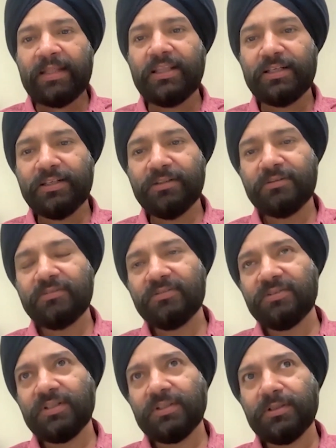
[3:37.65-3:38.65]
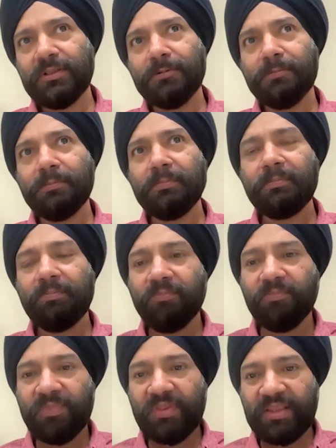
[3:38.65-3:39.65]
Then um,
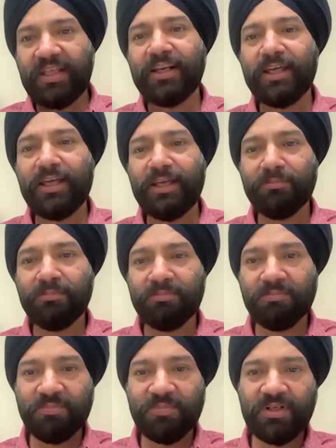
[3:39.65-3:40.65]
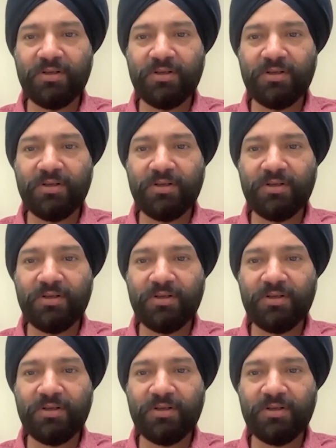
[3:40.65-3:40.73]
then came